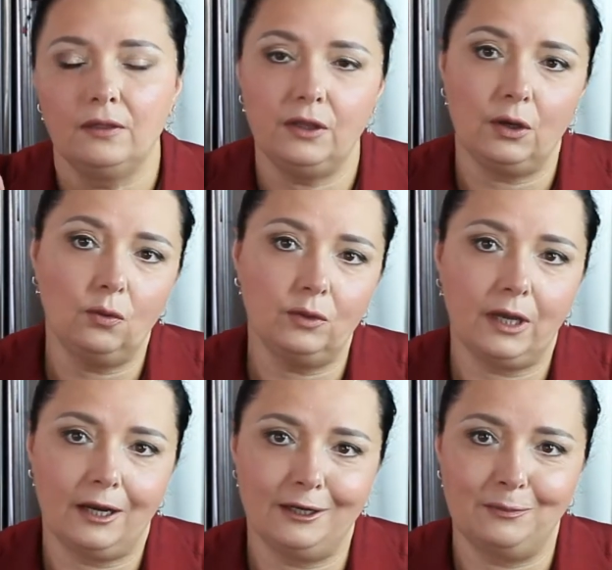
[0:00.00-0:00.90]
The
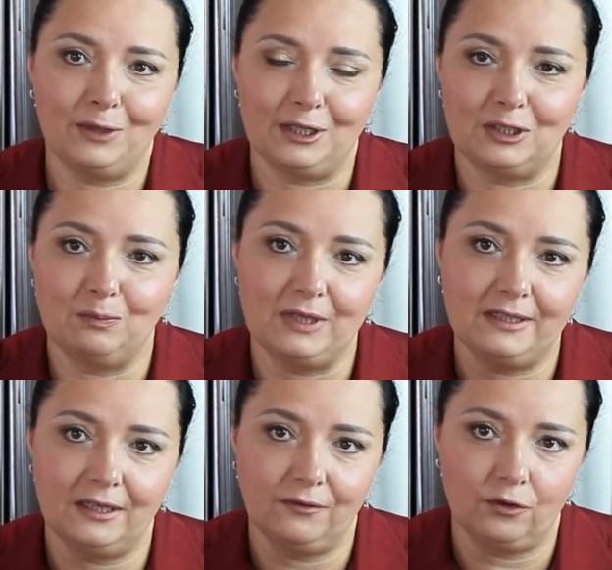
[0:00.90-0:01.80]
only item that's
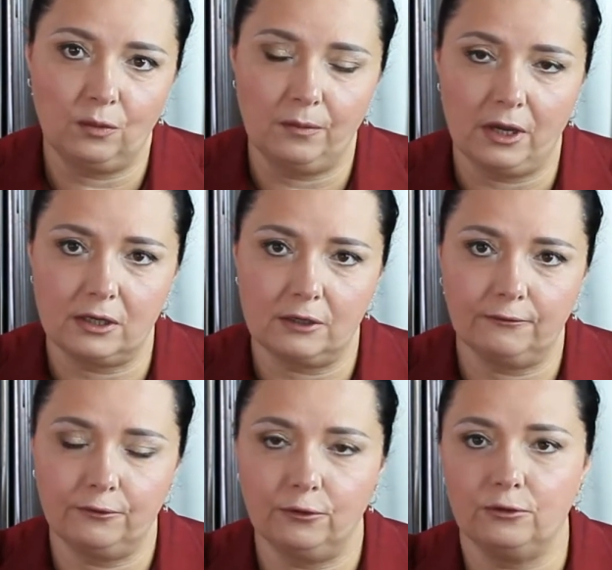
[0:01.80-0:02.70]
missing from my
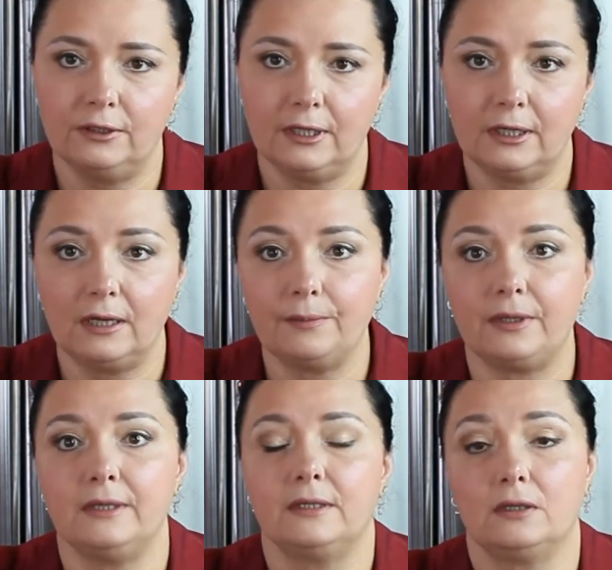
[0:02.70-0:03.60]
Gong Fu
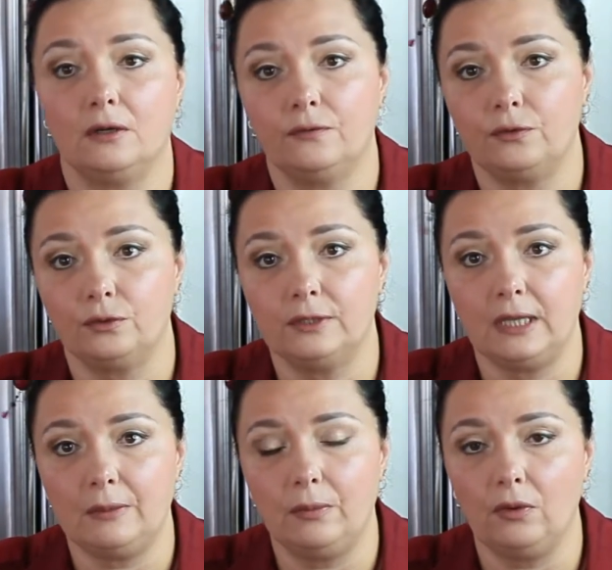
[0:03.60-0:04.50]
setup is a Gong Fu
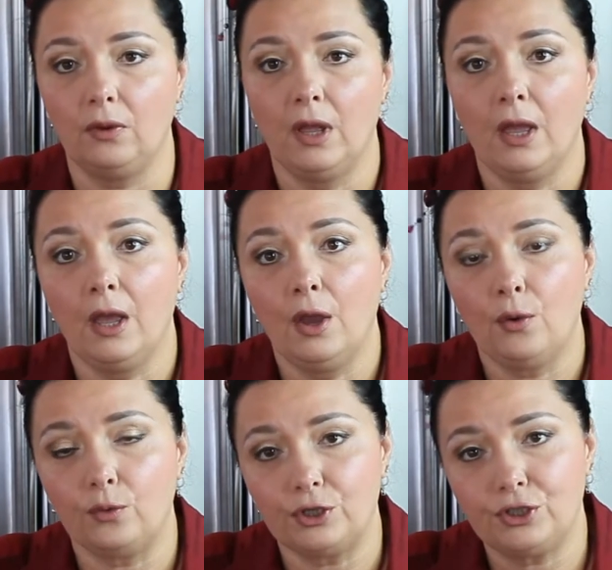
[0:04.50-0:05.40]
table,
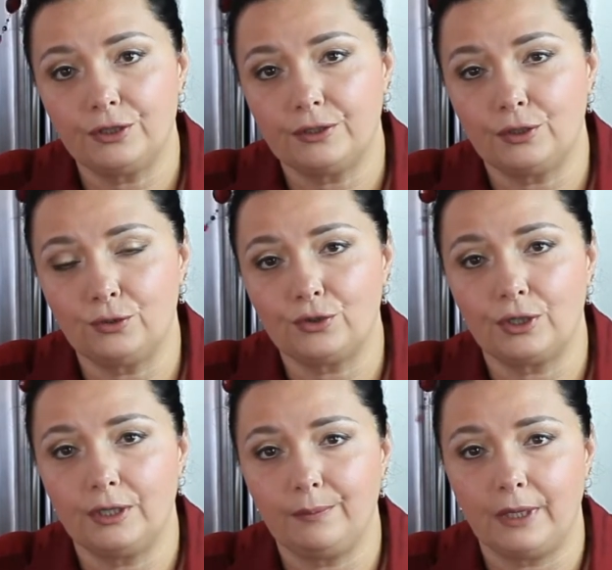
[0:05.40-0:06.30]
which is
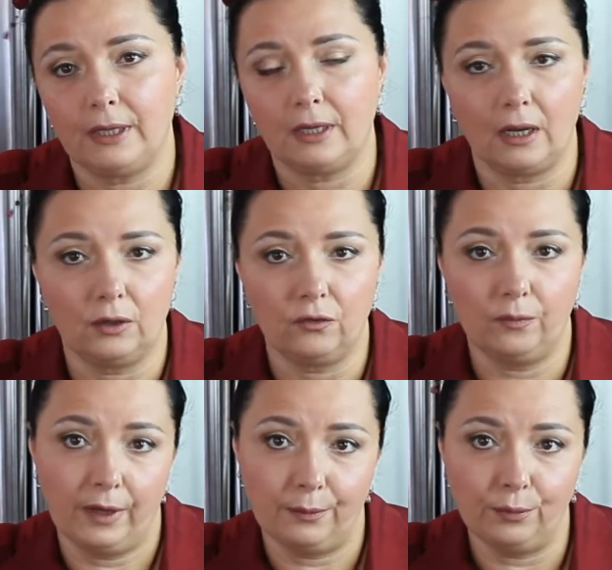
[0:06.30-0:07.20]
usually made out
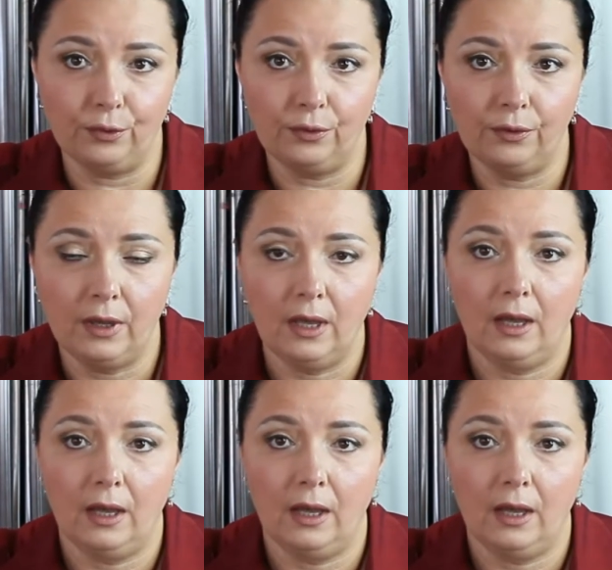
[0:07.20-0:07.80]
of bamboo.